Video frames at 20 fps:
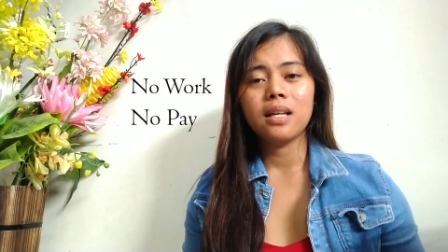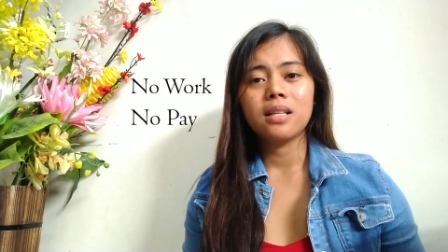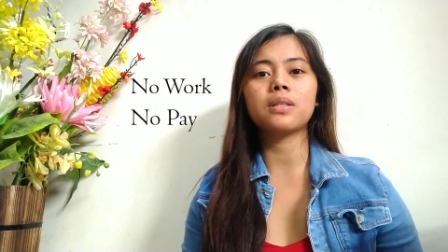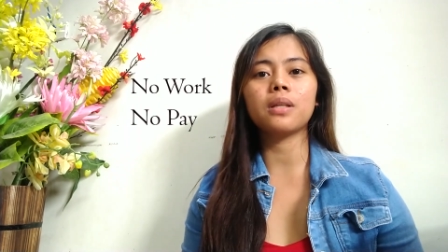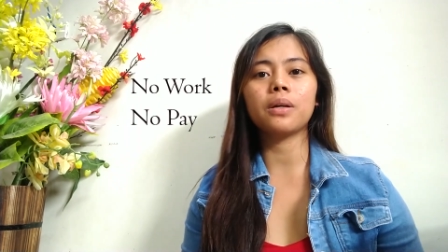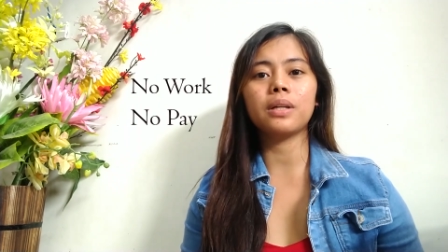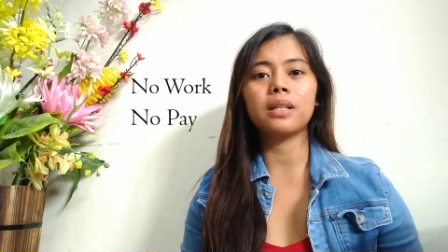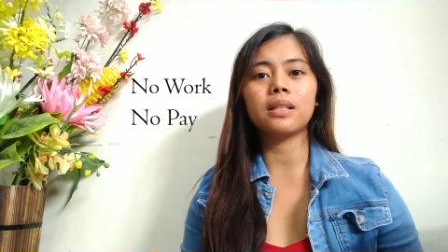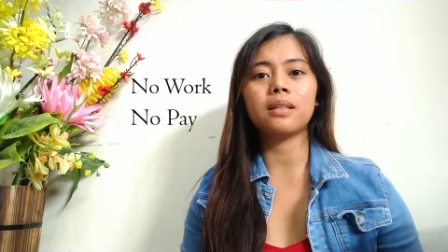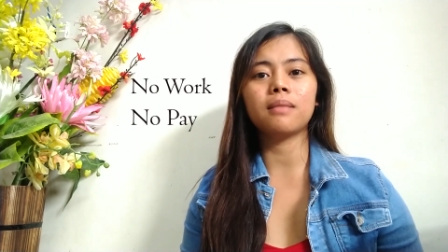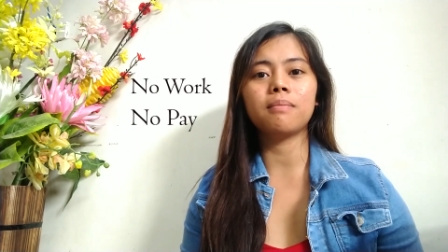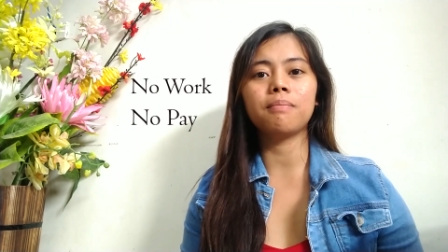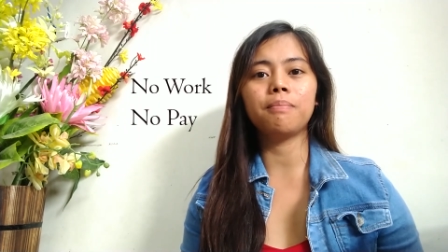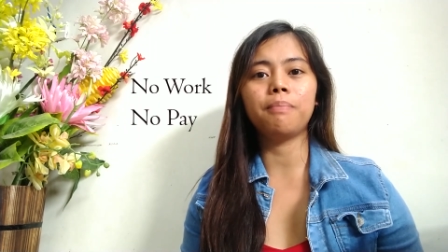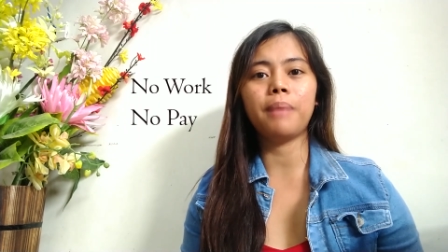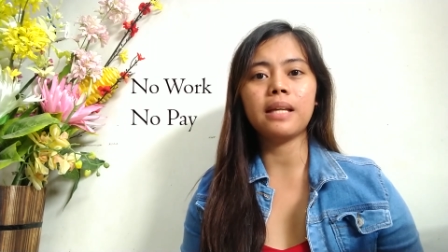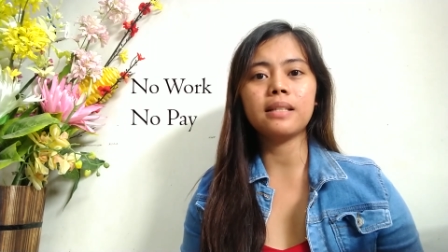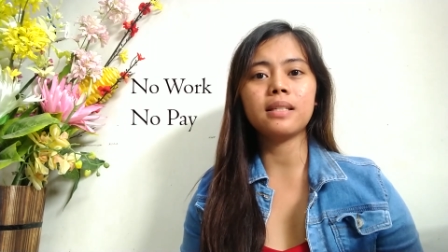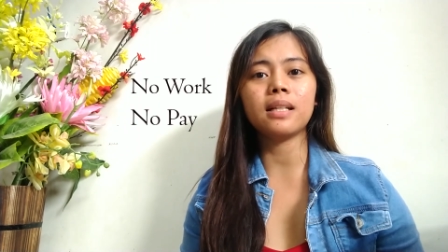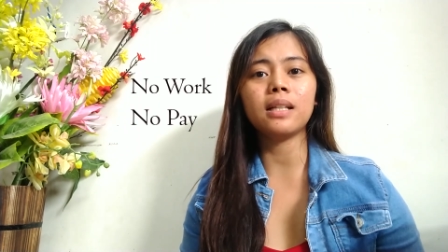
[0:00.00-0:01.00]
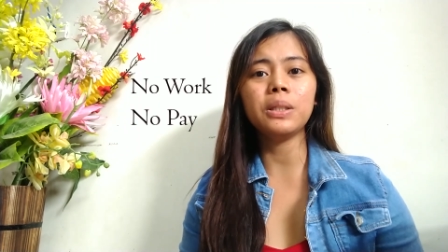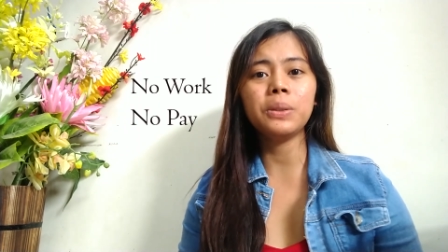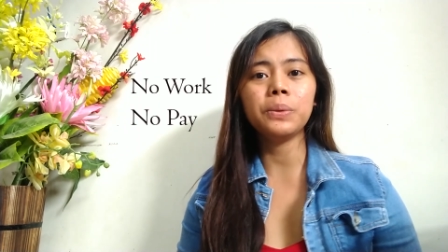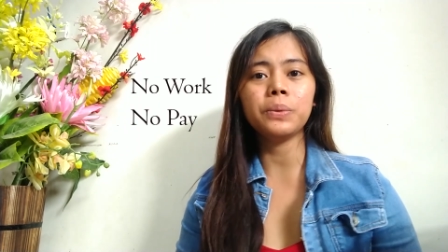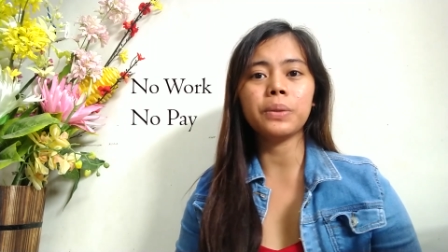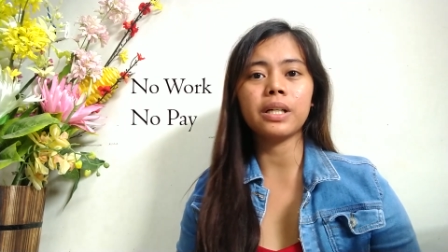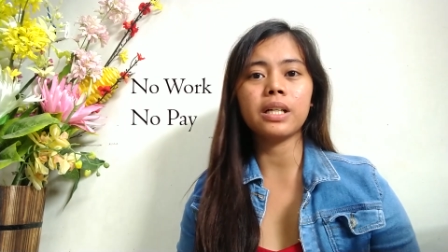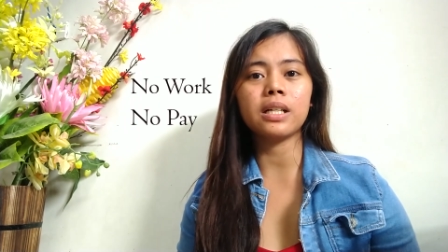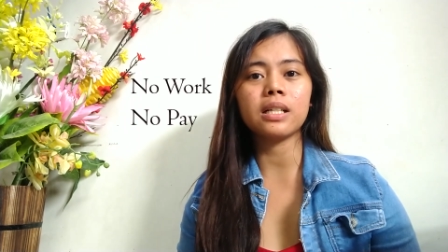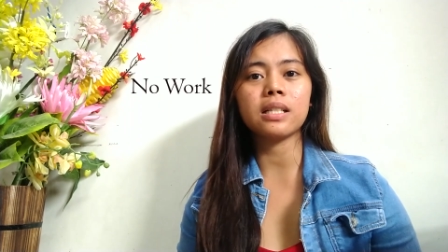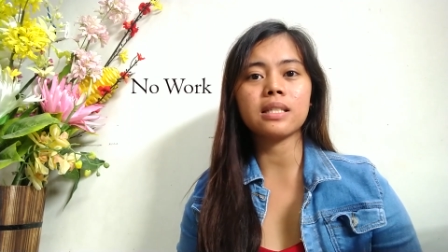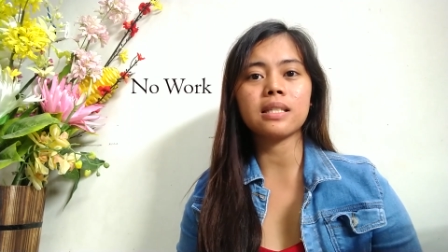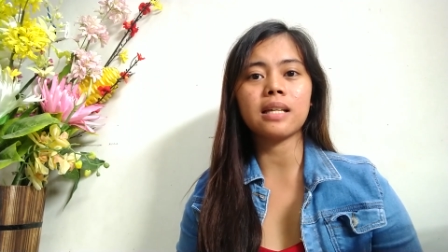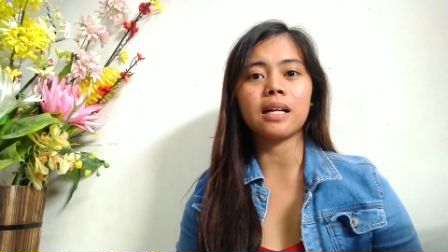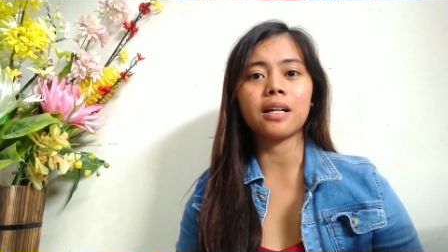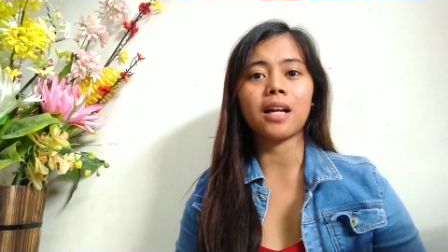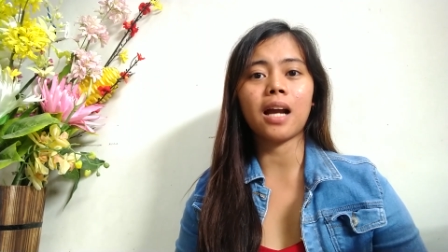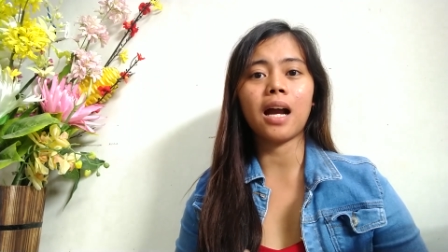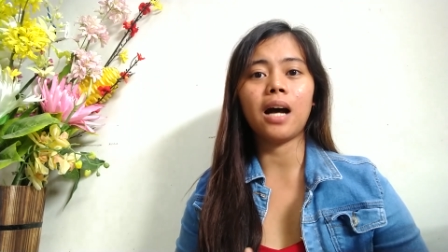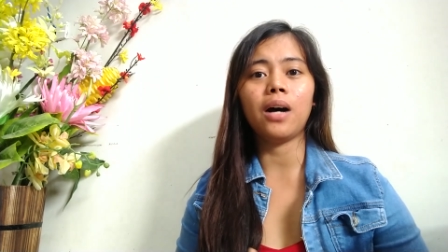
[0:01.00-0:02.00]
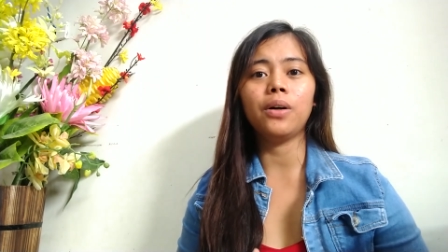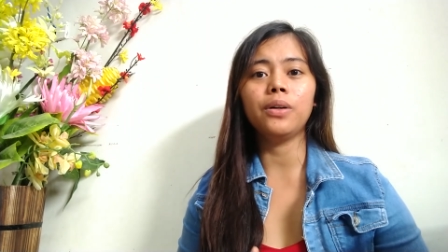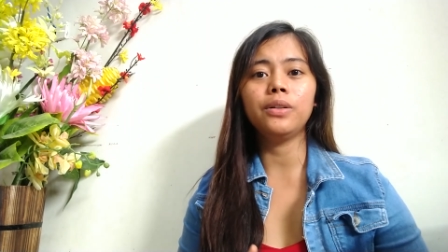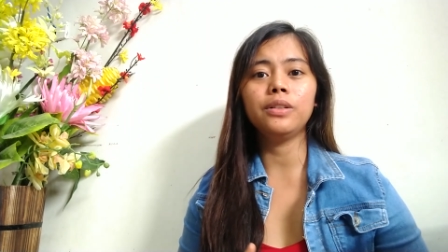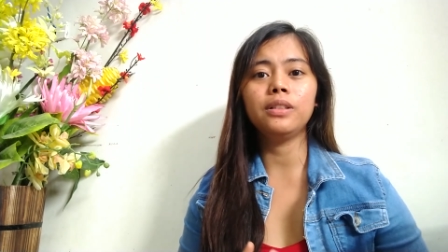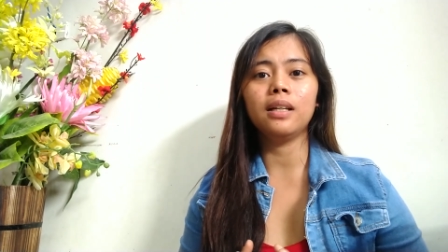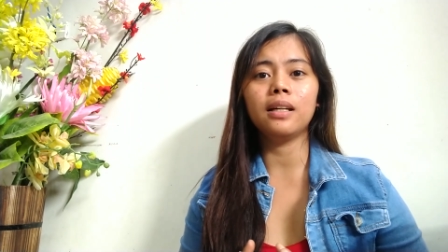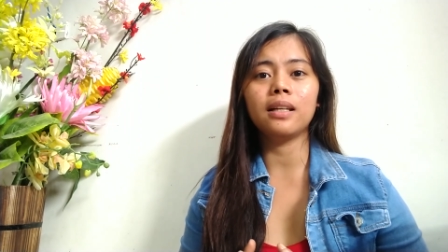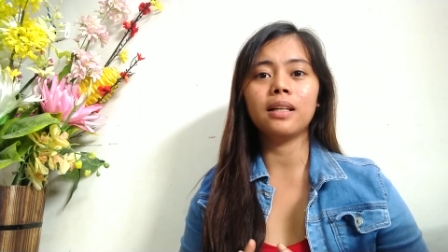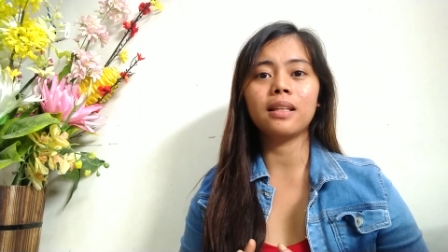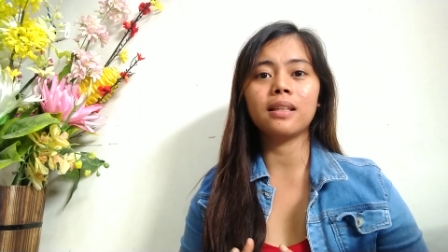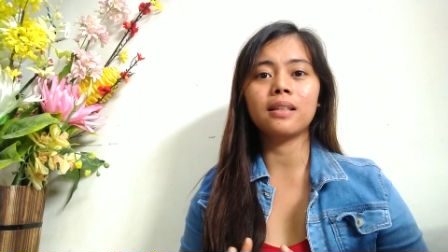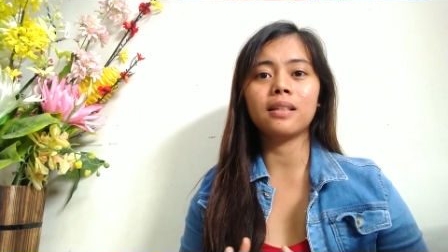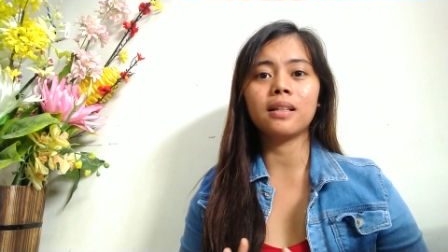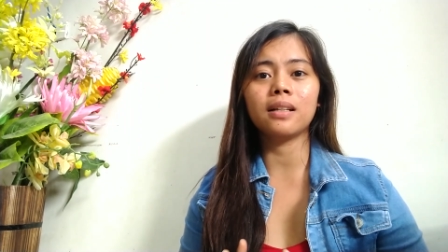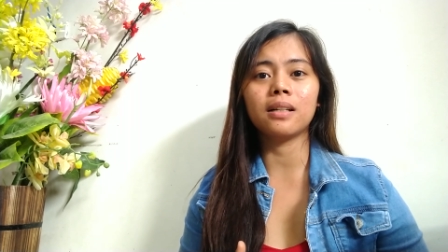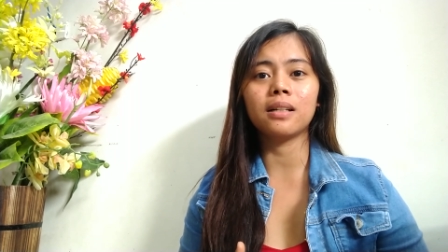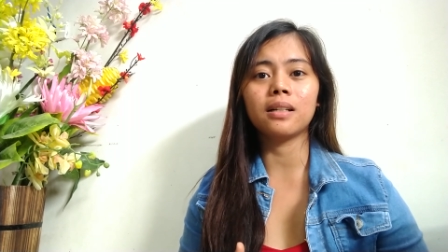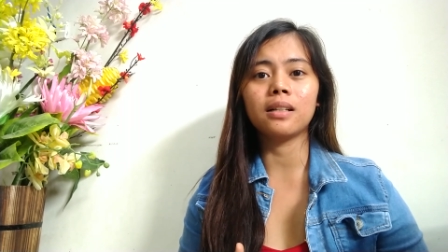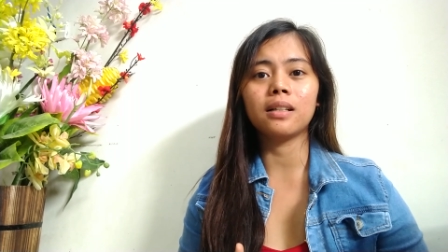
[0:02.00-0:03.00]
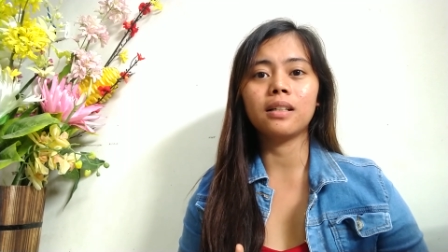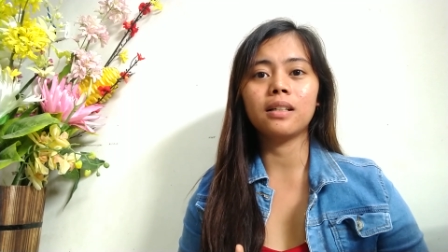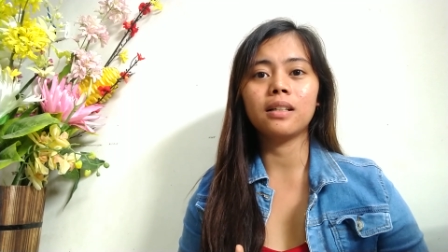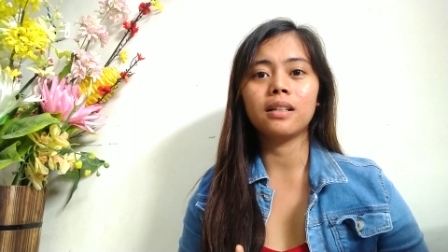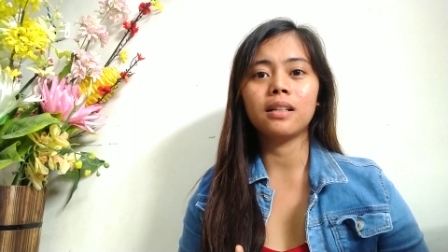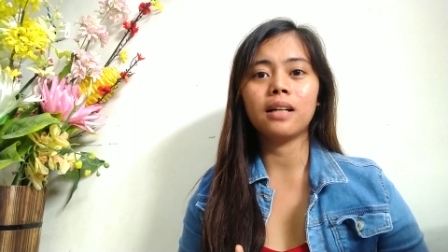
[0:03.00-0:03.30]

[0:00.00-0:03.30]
So it basically works around the